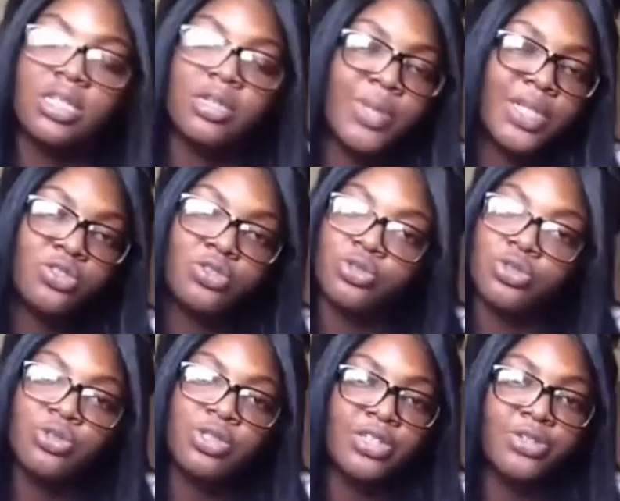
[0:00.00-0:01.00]
my
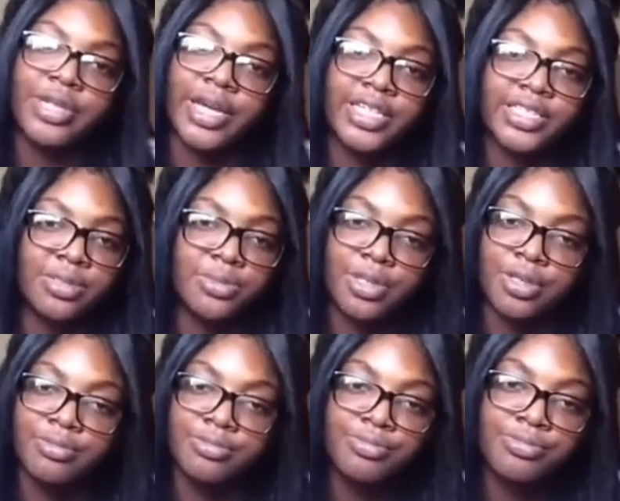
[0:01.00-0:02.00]
dude, you nasty, bro.
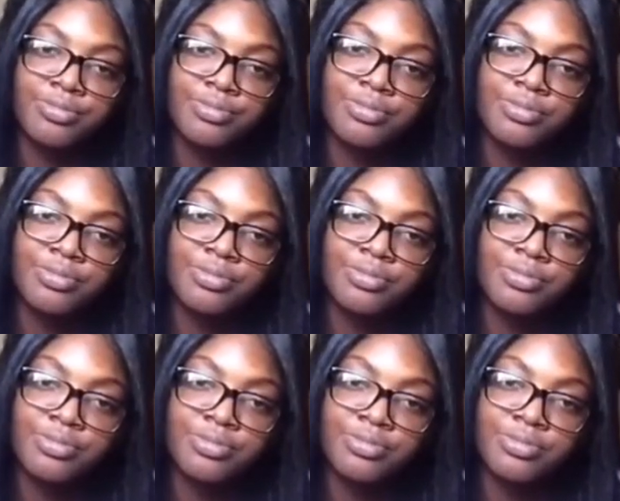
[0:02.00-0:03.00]

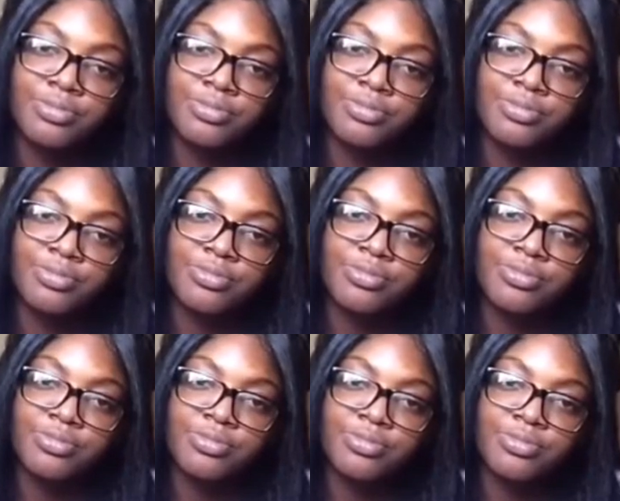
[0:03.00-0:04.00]

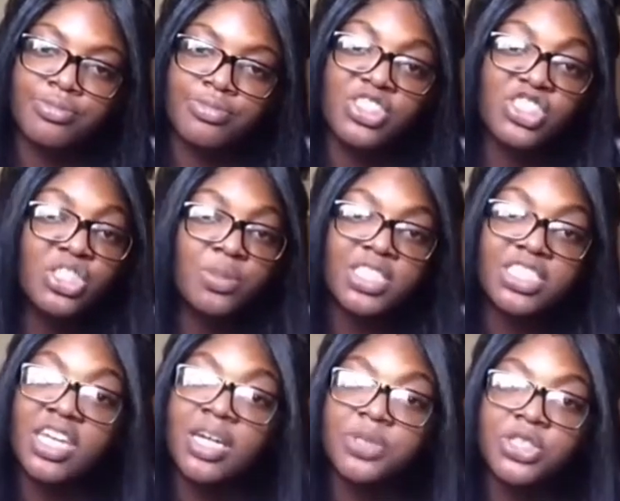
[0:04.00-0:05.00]
You should be
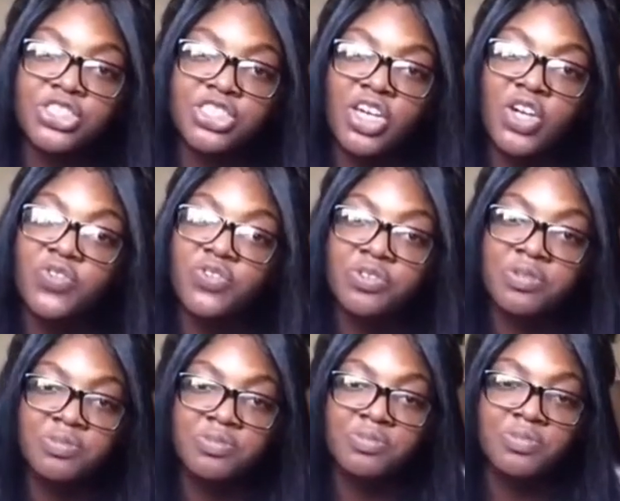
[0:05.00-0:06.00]
ashamed of yourself.
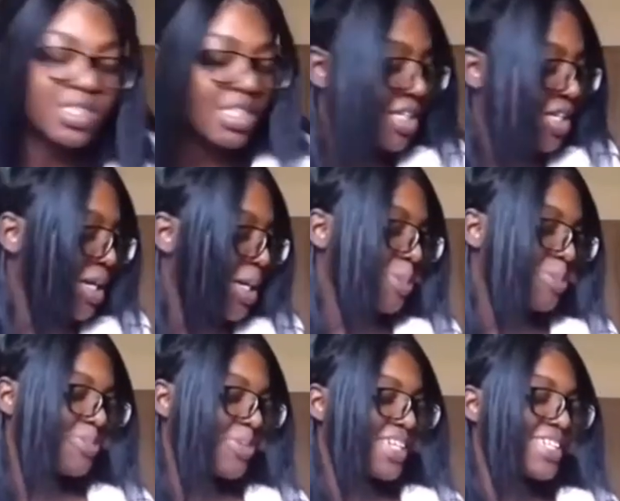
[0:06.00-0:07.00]

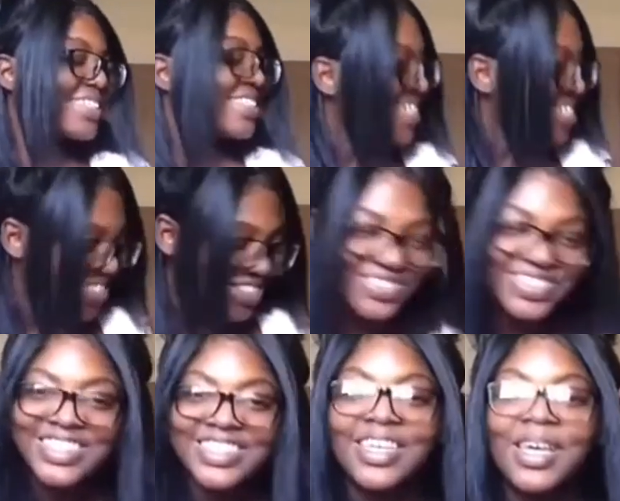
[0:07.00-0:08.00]
But not you.
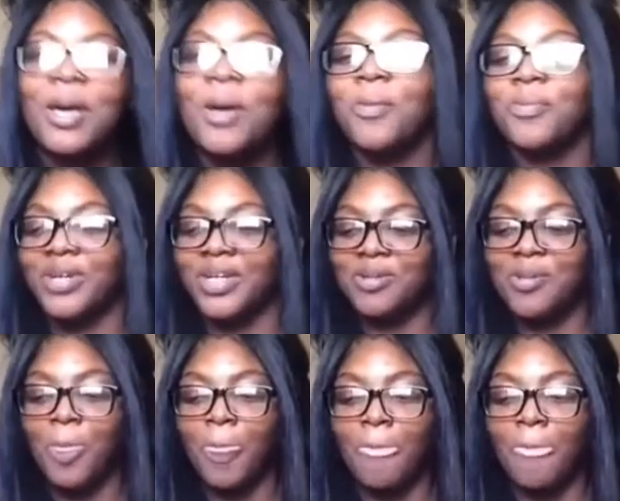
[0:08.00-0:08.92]
But